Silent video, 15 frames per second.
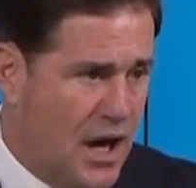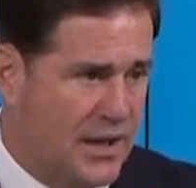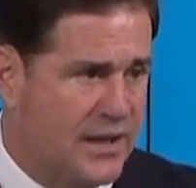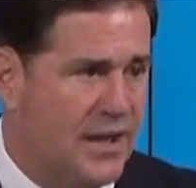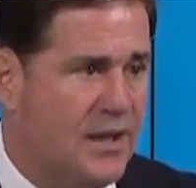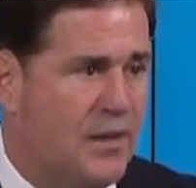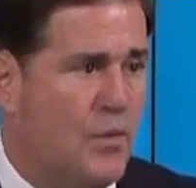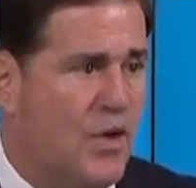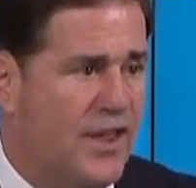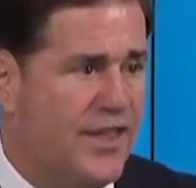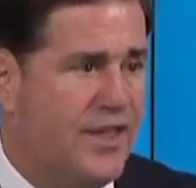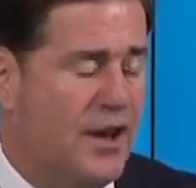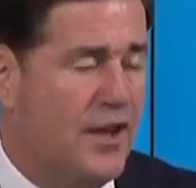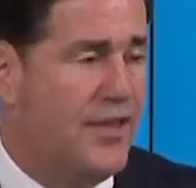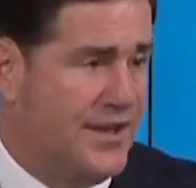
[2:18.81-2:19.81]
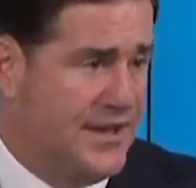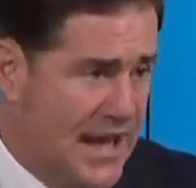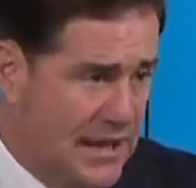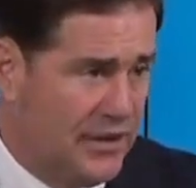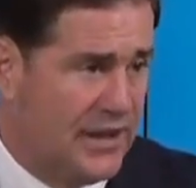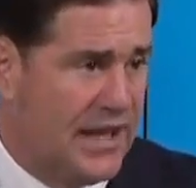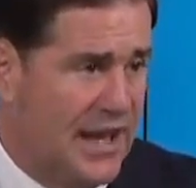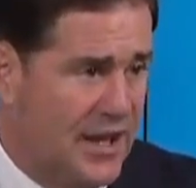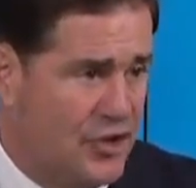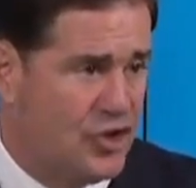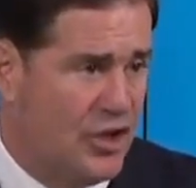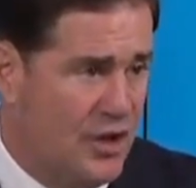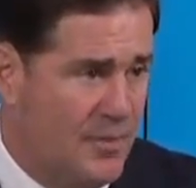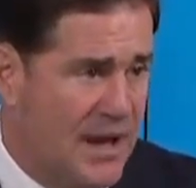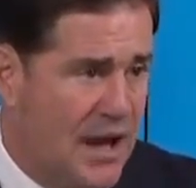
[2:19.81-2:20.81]
talking with uh, the
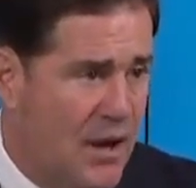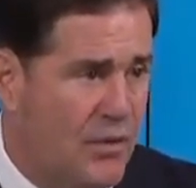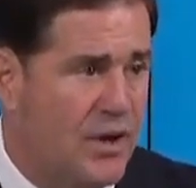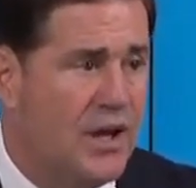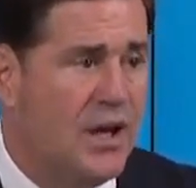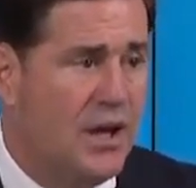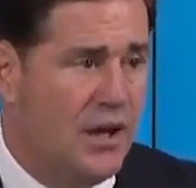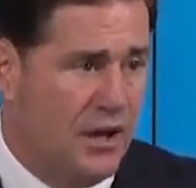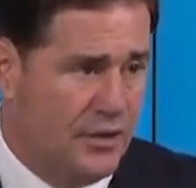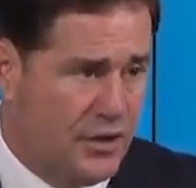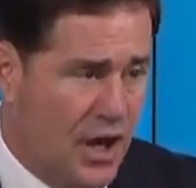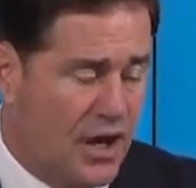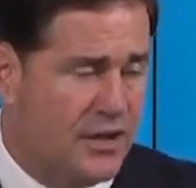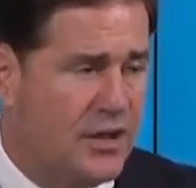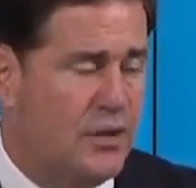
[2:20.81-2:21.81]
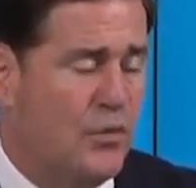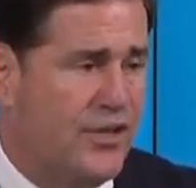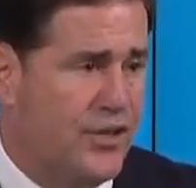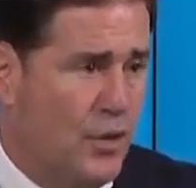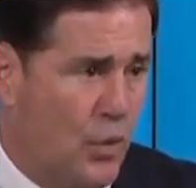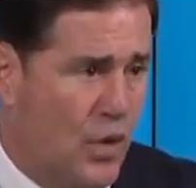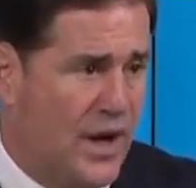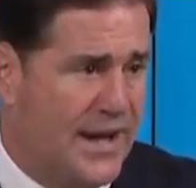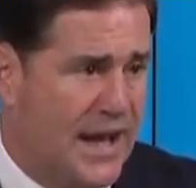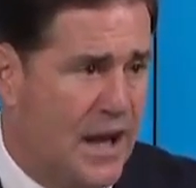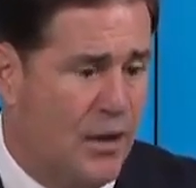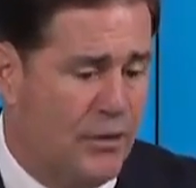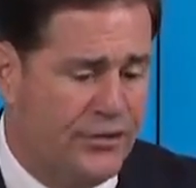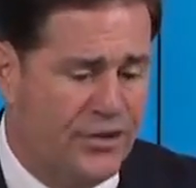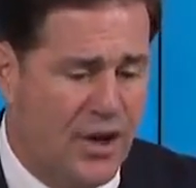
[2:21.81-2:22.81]
delegation about, talking with the White
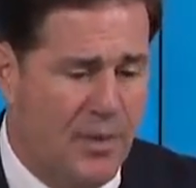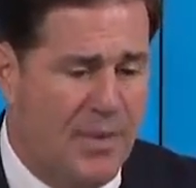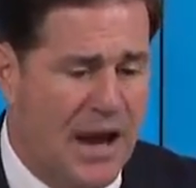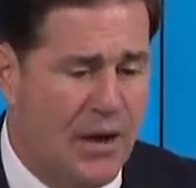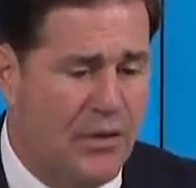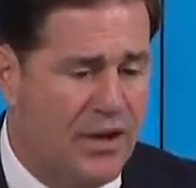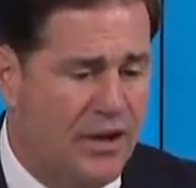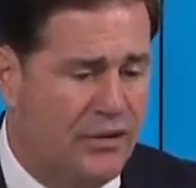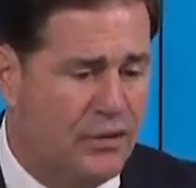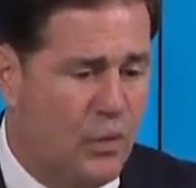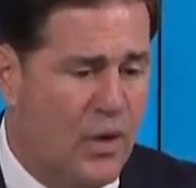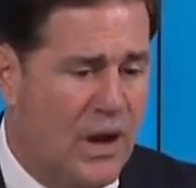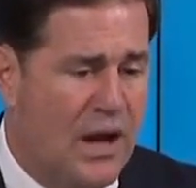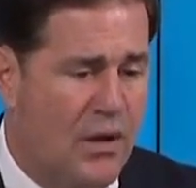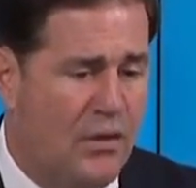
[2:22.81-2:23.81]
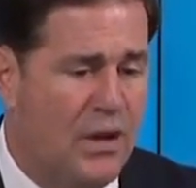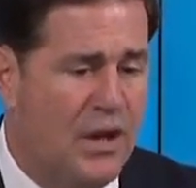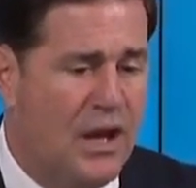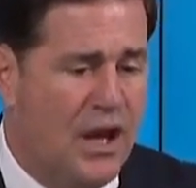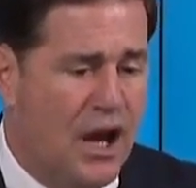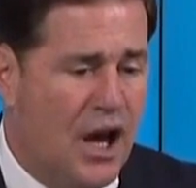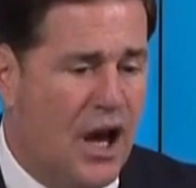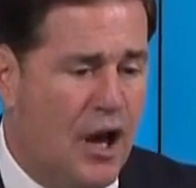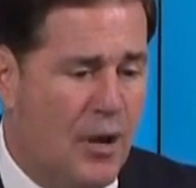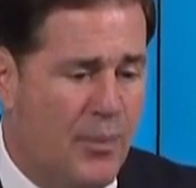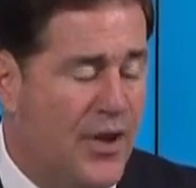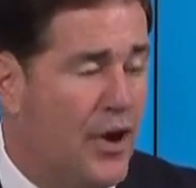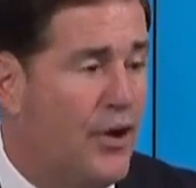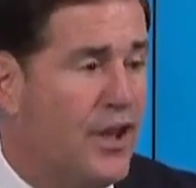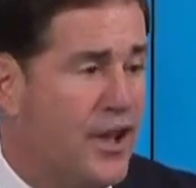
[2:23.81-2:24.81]
House about as well. Uh,
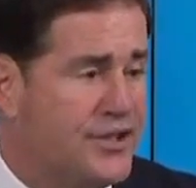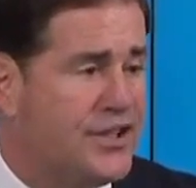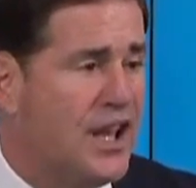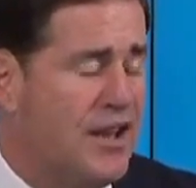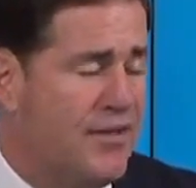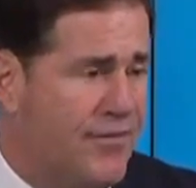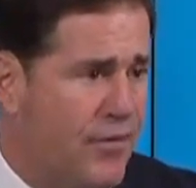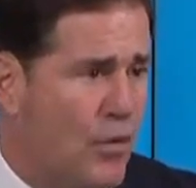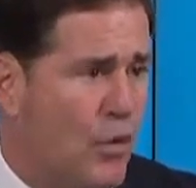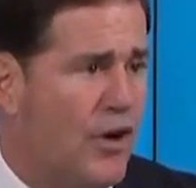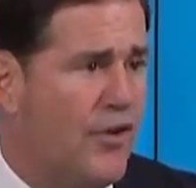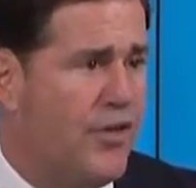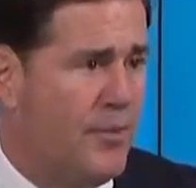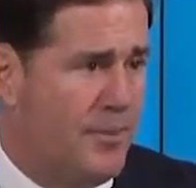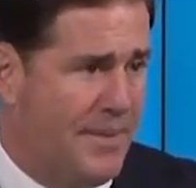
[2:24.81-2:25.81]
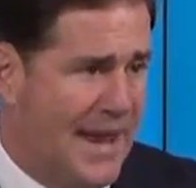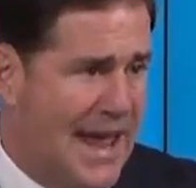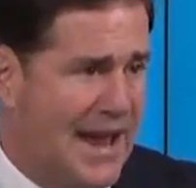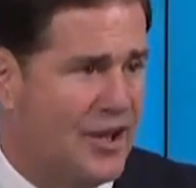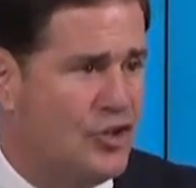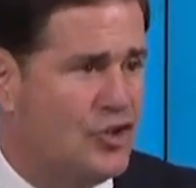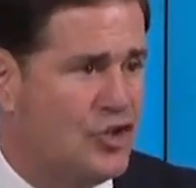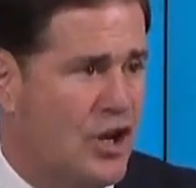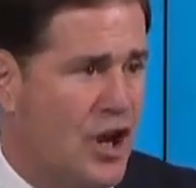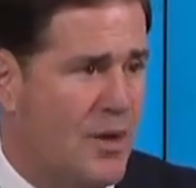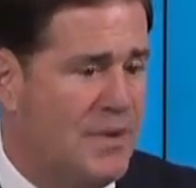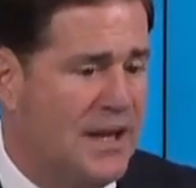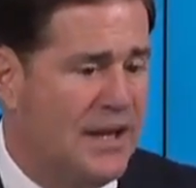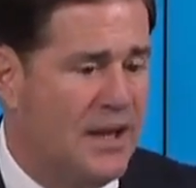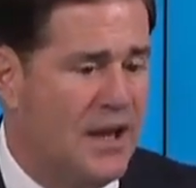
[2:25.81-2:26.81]
there is a fourth package
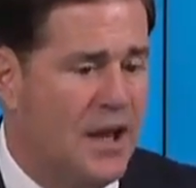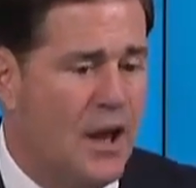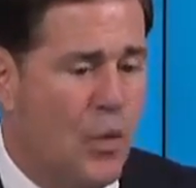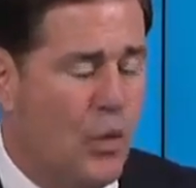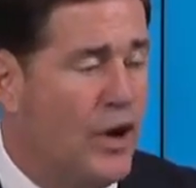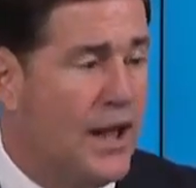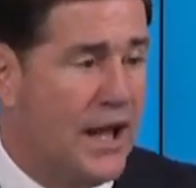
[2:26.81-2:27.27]
coming.